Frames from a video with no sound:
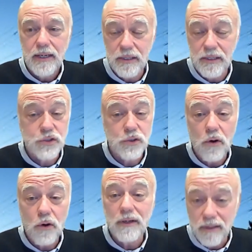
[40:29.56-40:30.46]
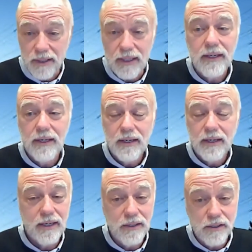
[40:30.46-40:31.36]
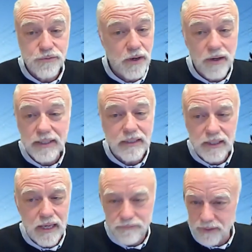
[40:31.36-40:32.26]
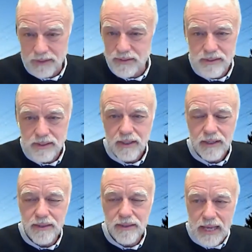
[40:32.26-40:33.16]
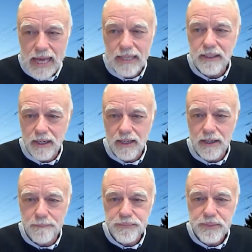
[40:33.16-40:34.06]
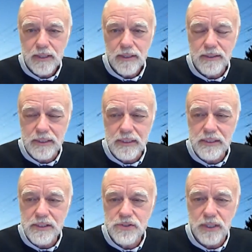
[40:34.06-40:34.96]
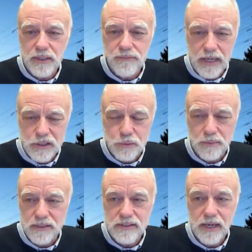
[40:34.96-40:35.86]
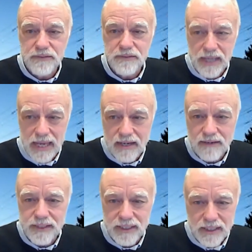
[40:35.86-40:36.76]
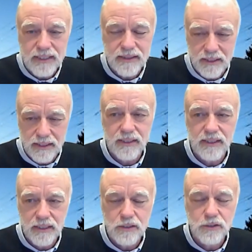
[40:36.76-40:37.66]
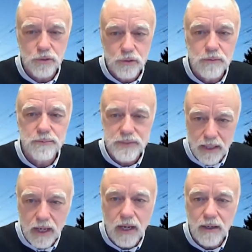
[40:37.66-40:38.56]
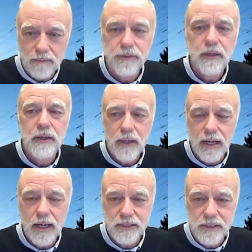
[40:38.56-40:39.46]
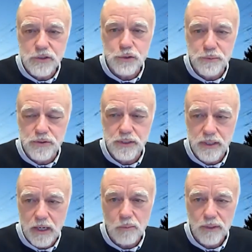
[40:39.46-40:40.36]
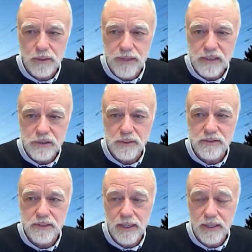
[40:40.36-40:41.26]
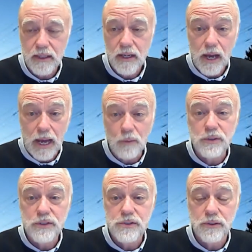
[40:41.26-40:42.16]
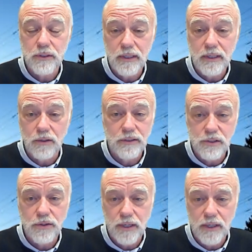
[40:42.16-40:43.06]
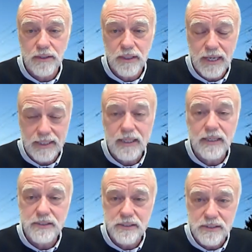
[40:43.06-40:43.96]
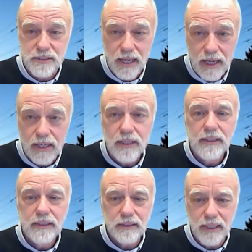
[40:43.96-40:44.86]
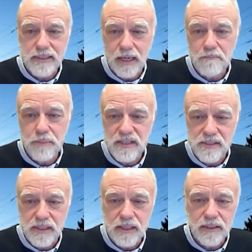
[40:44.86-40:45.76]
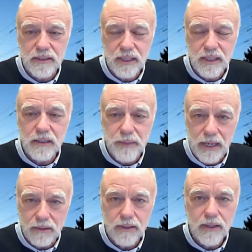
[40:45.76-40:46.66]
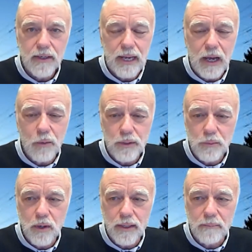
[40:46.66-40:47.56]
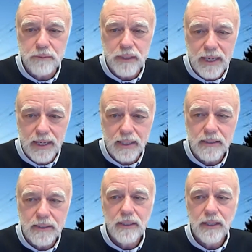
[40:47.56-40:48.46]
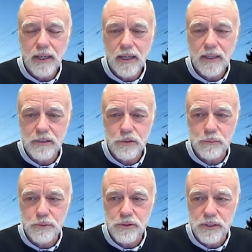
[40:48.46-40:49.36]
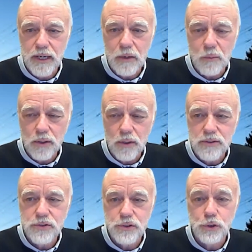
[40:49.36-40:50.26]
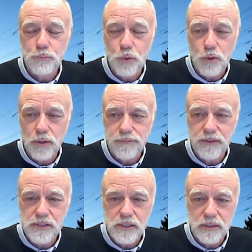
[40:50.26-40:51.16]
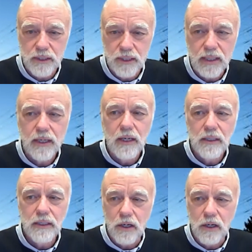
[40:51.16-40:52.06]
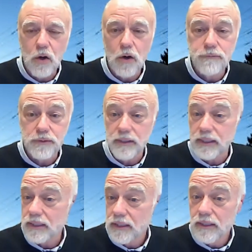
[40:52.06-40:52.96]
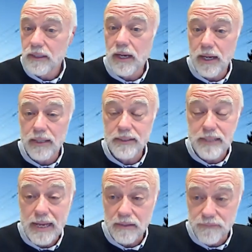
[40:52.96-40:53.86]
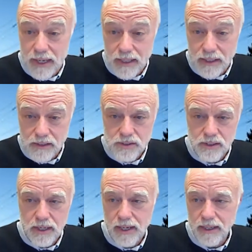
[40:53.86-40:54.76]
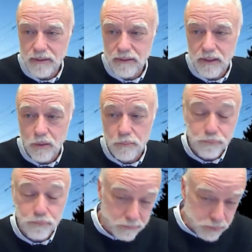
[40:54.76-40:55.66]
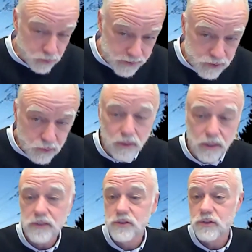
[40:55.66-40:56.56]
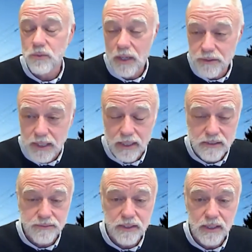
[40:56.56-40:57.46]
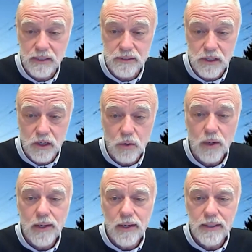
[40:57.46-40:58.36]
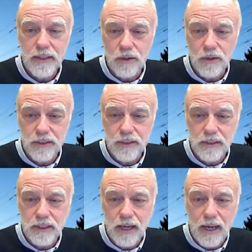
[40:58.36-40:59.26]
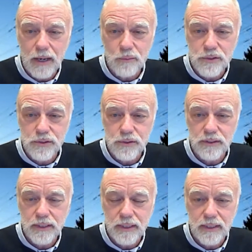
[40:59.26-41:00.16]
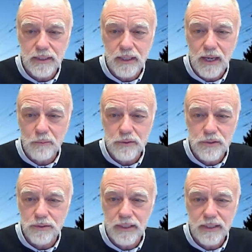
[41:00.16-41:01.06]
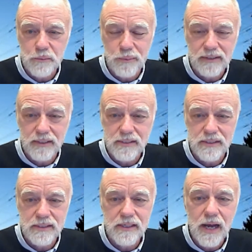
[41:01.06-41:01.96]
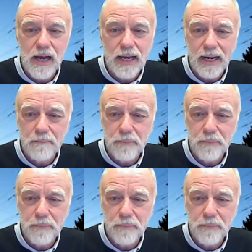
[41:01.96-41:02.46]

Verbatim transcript: historically, uh, there's very little evidence that um, these investments have saved anything in terms of uh, distribution network investments. And I would certainly, you know, and so the, the idea is to say, let's get busy and think about how we want to plan uh, distribution networks to more efficiently, you know, hopefully uh, take advantage and you know deploy storage, do other kinds of things. So you know, I would certainly I would certainly expect this is not a